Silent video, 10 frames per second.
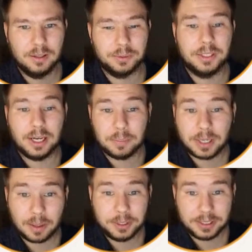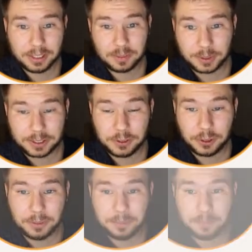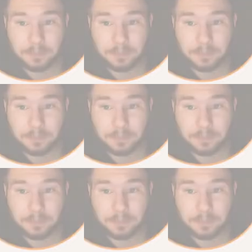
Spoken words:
For the upcoming data partition,